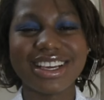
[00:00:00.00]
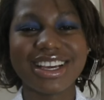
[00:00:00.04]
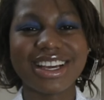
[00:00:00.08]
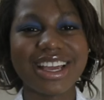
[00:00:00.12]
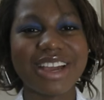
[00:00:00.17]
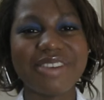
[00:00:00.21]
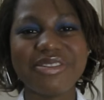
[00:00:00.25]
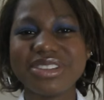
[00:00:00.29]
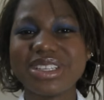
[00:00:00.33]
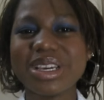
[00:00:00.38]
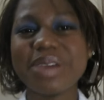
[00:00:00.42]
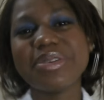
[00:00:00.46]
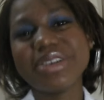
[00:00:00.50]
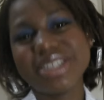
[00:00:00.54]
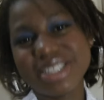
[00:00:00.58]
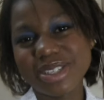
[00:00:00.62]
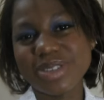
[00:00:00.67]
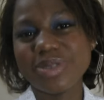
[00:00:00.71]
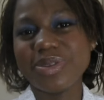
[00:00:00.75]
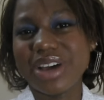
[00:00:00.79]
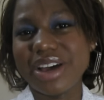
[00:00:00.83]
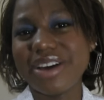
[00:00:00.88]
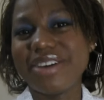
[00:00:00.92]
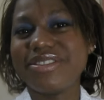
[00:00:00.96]
every time I
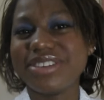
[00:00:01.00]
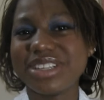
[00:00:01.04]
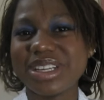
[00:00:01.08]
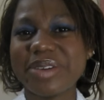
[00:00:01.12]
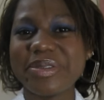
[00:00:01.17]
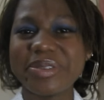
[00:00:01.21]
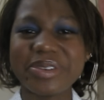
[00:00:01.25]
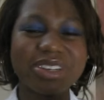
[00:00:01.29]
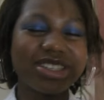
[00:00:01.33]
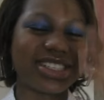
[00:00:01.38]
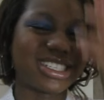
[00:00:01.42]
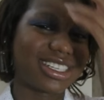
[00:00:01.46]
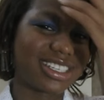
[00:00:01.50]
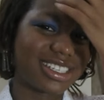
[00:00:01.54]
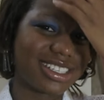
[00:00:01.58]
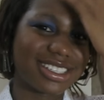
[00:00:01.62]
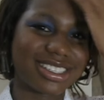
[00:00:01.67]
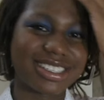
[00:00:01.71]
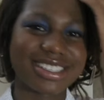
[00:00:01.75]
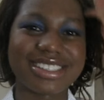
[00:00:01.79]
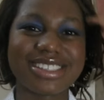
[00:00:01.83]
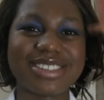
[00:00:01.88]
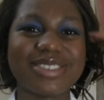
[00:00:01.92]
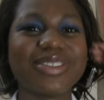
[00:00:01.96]
just, every time I watch it, it's
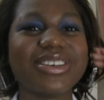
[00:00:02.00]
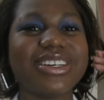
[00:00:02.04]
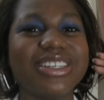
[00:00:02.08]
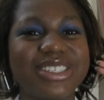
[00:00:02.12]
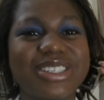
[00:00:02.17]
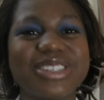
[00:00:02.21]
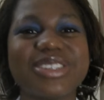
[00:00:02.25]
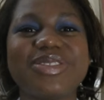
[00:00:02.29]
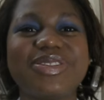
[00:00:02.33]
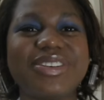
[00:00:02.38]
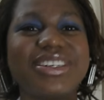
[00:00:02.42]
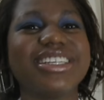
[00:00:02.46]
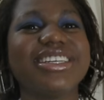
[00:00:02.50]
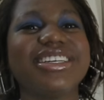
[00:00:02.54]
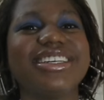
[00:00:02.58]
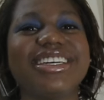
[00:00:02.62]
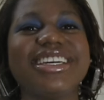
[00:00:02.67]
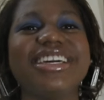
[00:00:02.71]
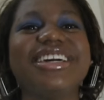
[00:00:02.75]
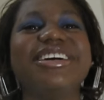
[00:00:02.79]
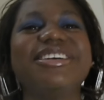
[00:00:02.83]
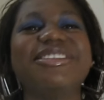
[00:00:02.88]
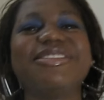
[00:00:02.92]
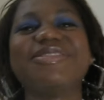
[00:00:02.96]
just, it's just funny,
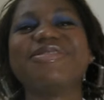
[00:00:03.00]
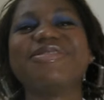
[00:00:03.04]
yeah.